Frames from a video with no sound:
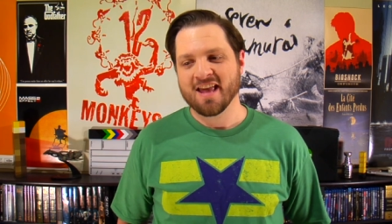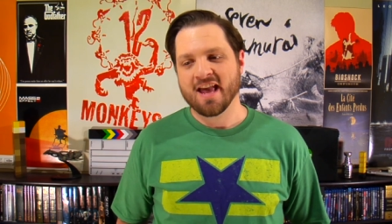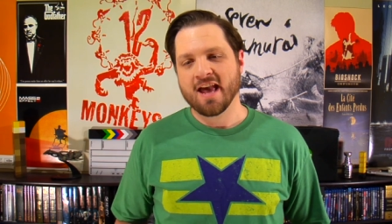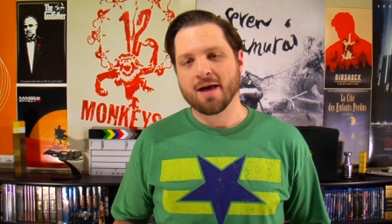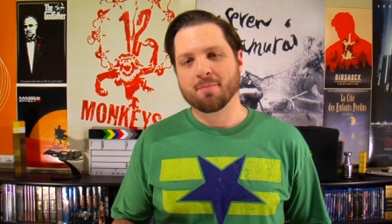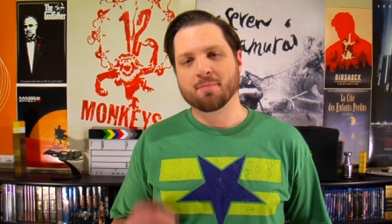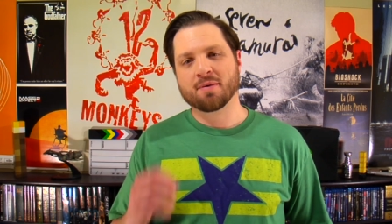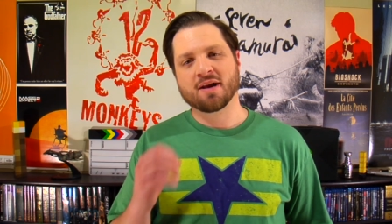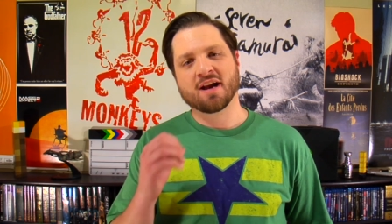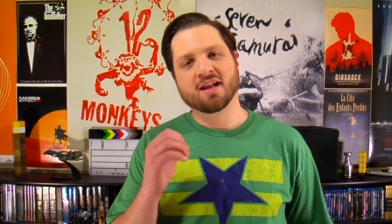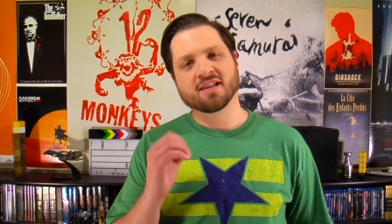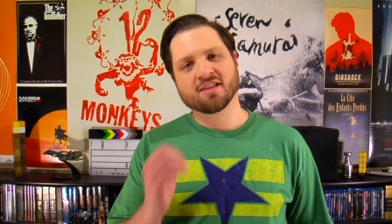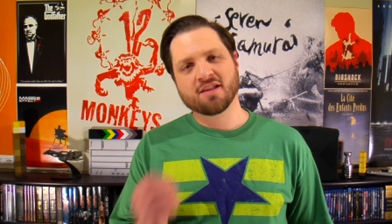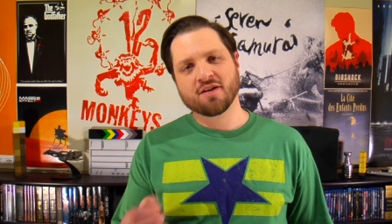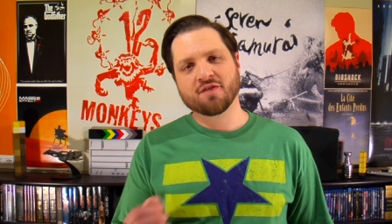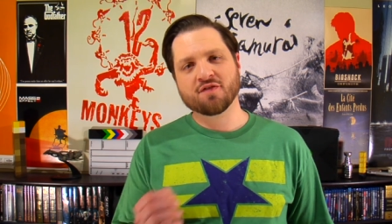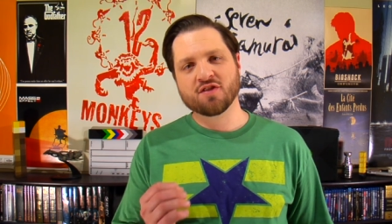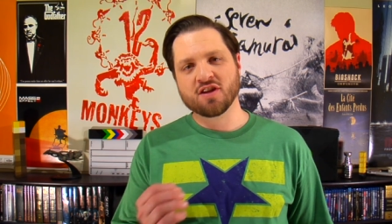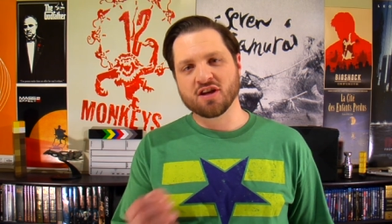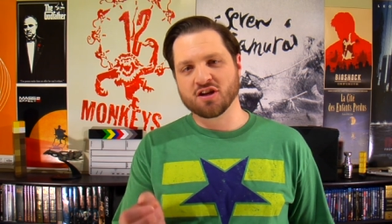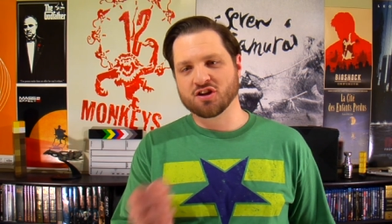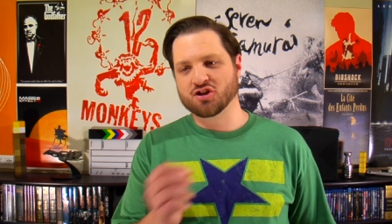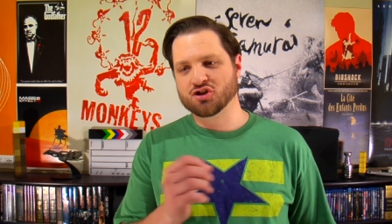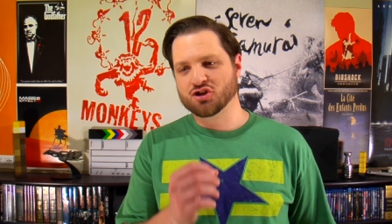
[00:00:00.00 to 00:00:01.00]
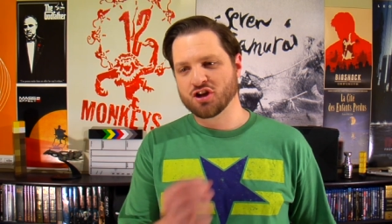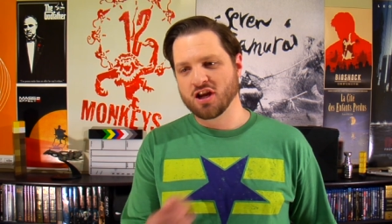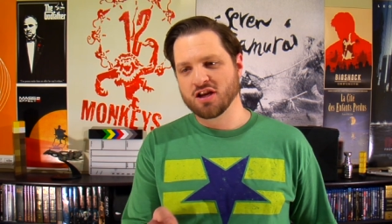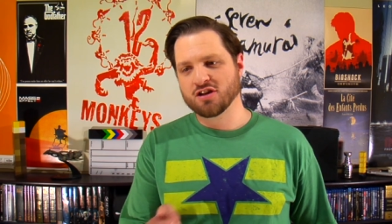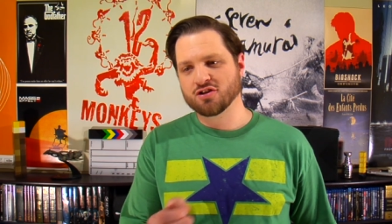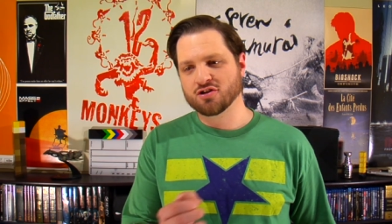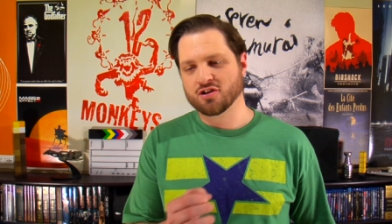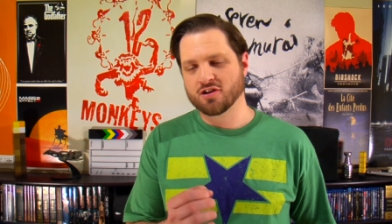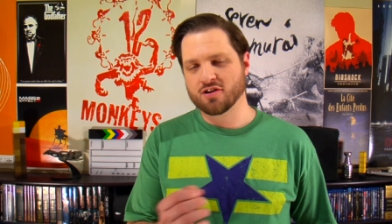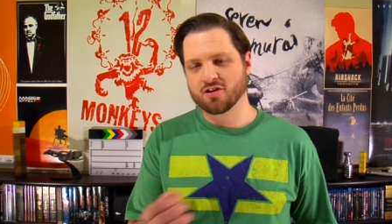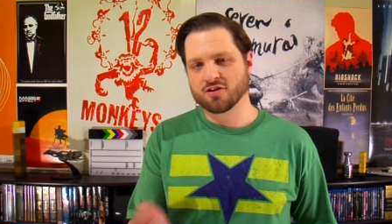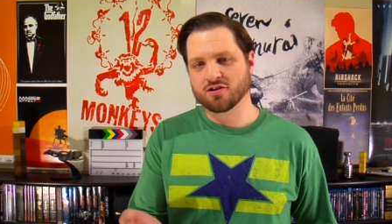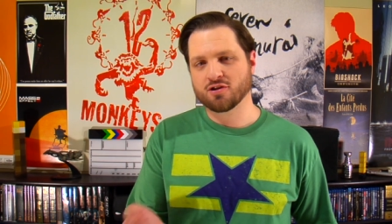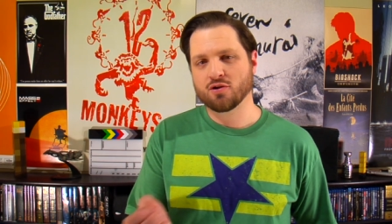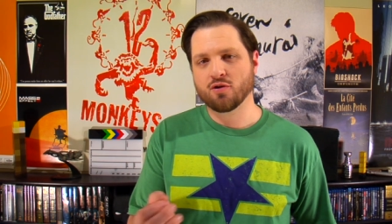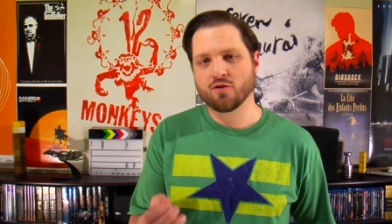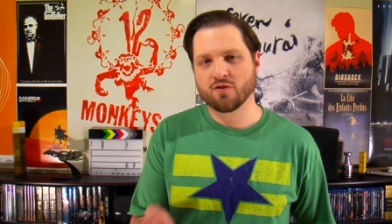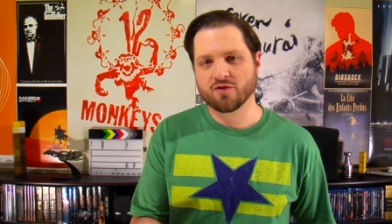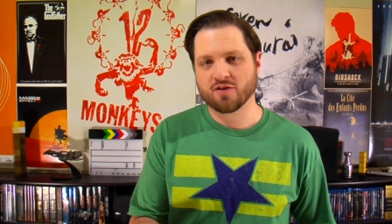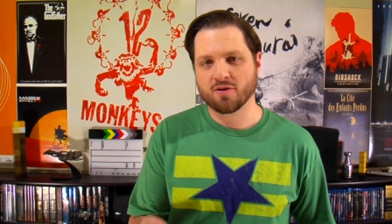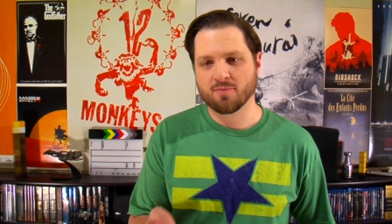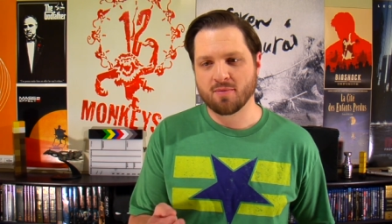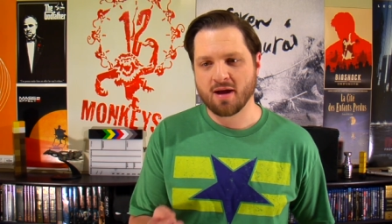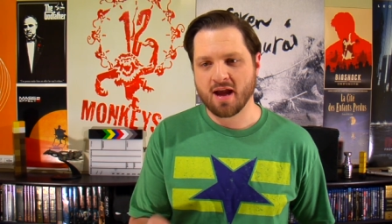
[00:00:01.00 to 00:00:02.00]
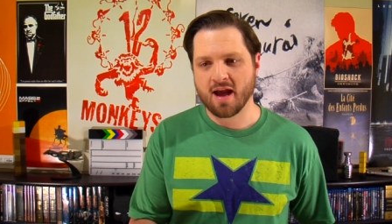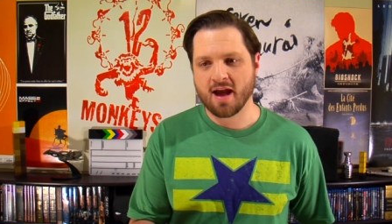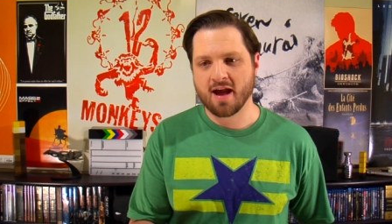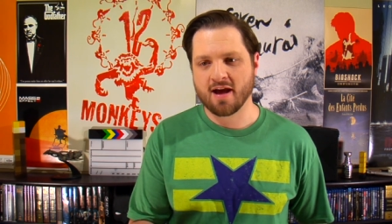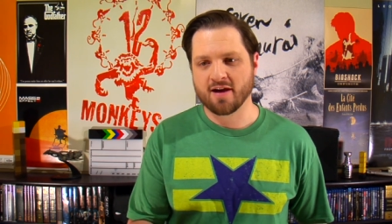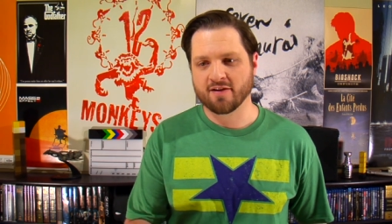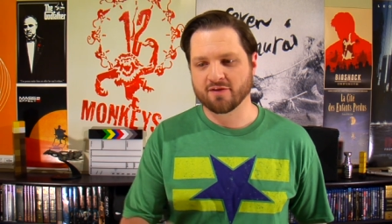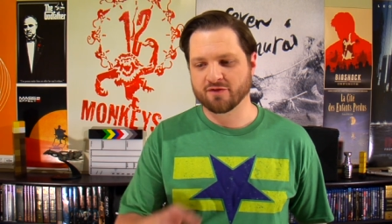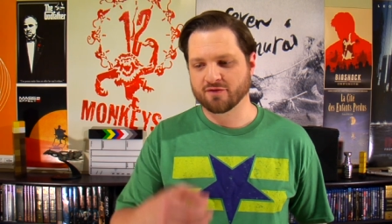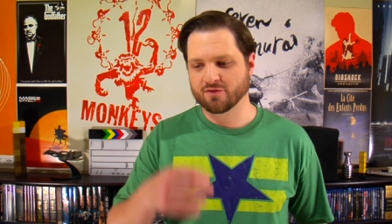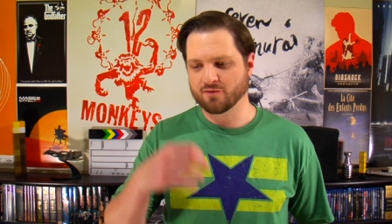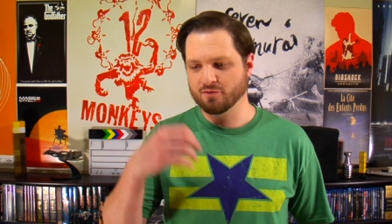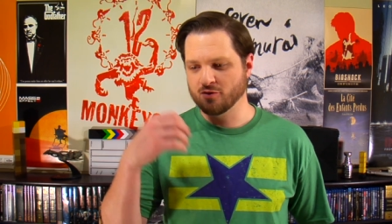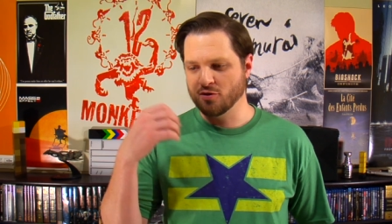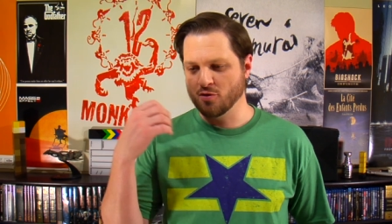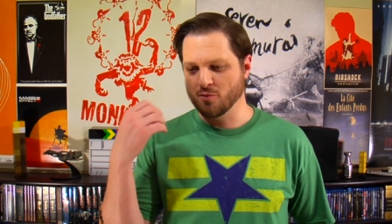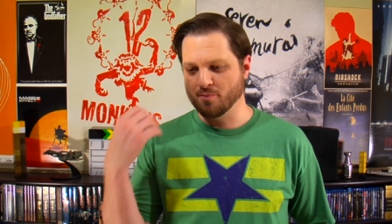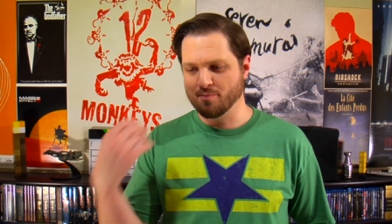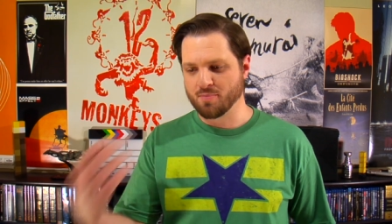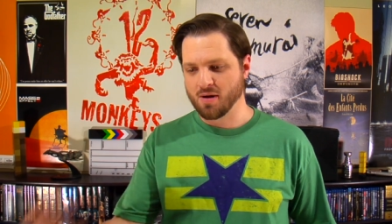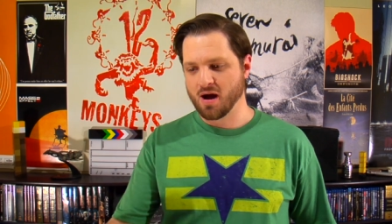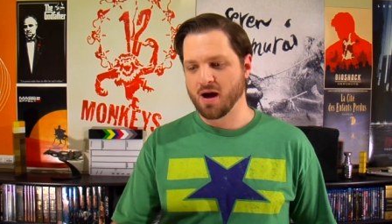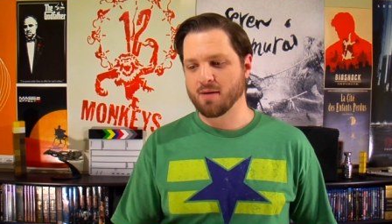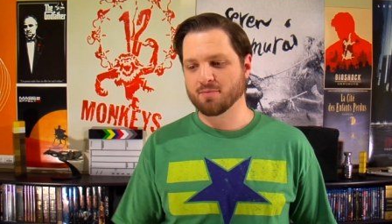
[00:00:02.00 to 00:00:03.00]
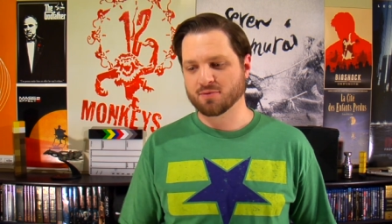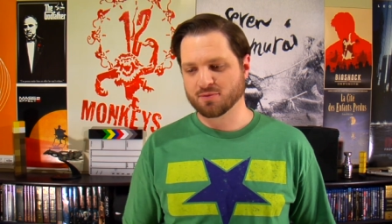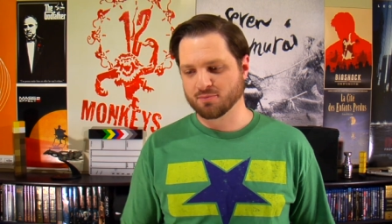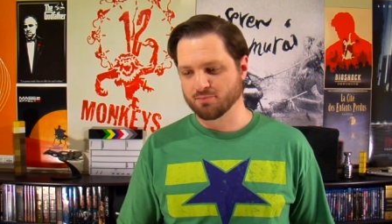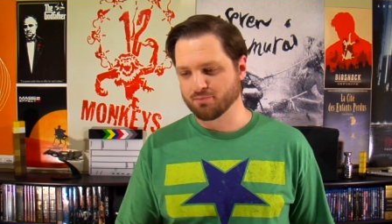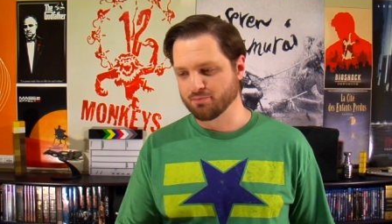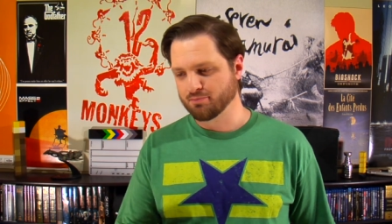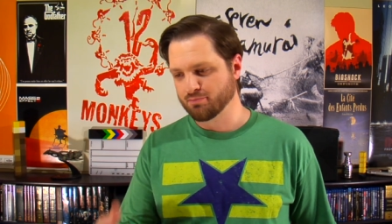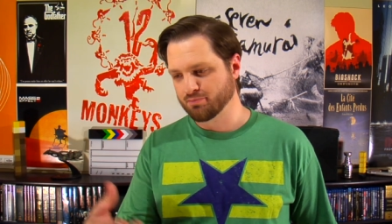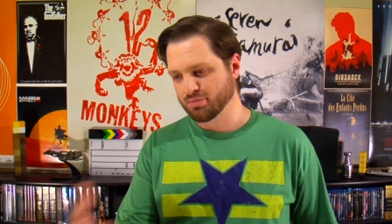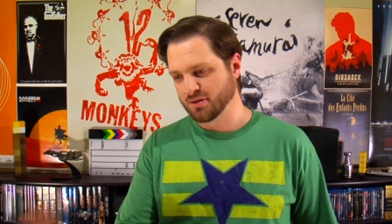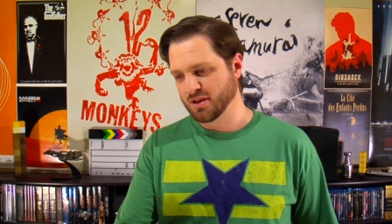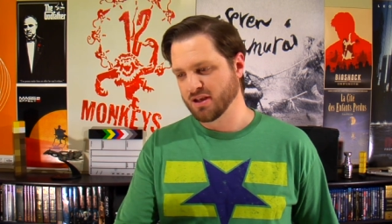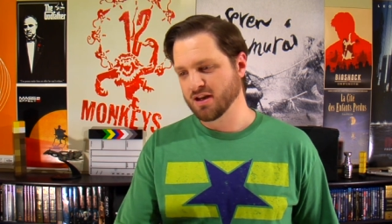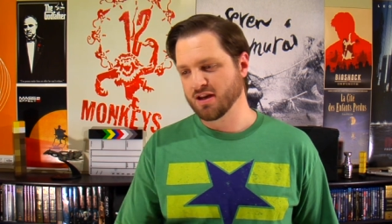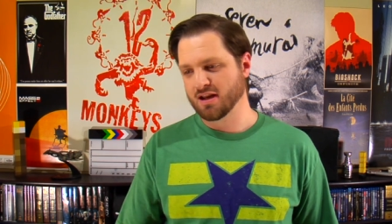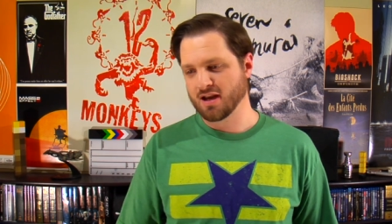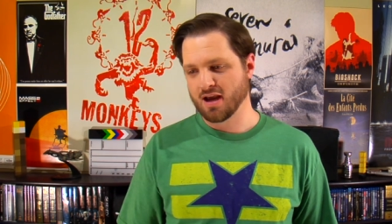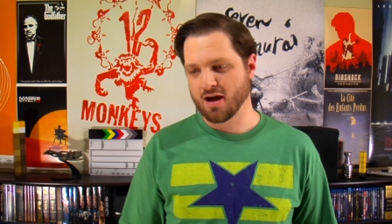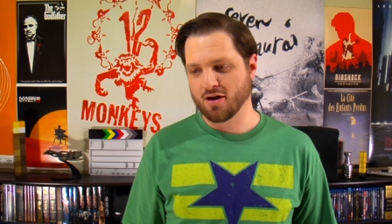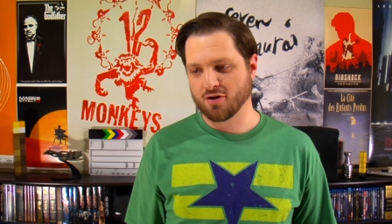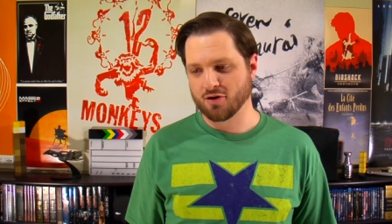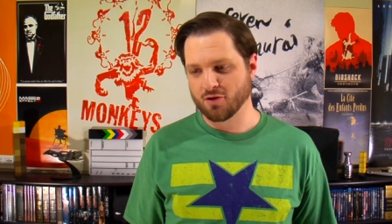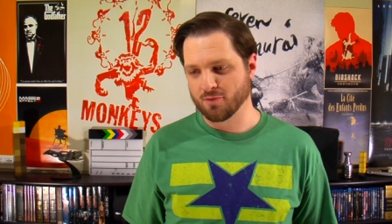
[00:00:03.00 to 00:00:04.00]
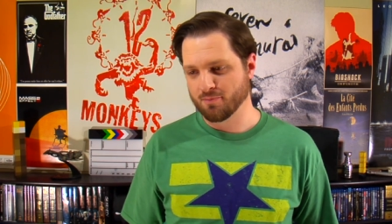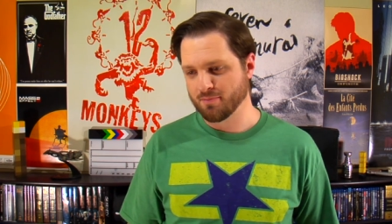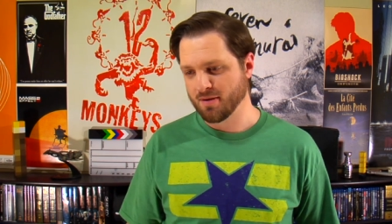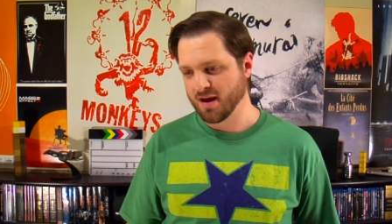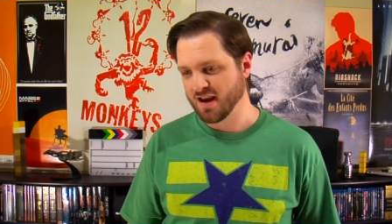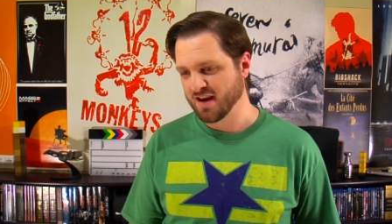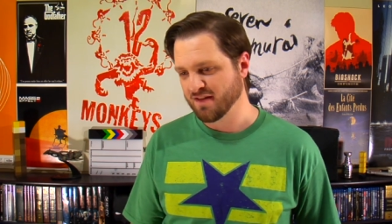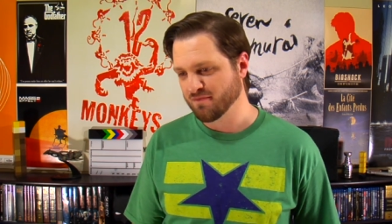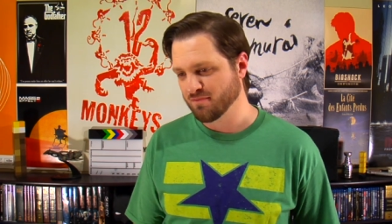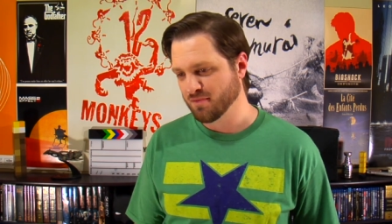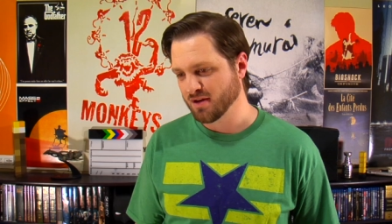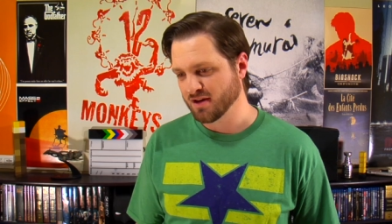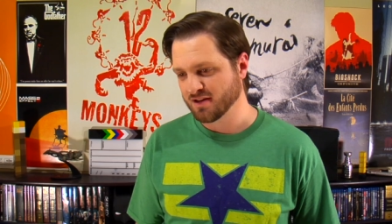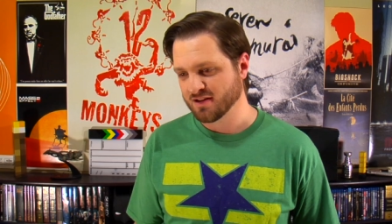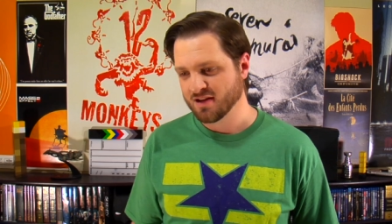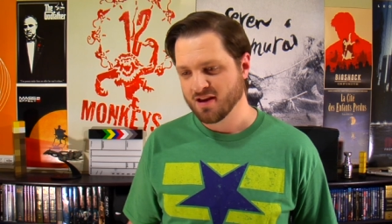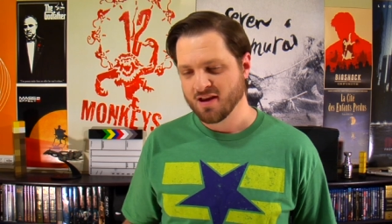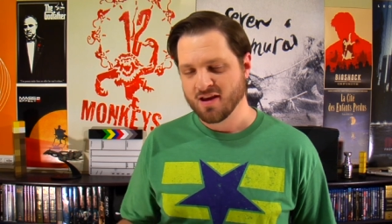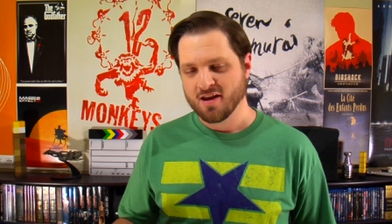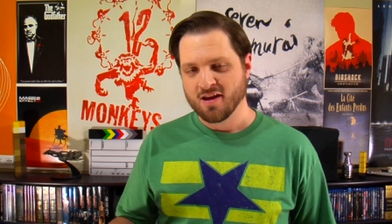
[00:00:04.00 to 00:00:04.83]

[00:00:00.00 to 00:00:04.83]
But I love the exchange that the two of them have. Bob's bleeding out on the pavement.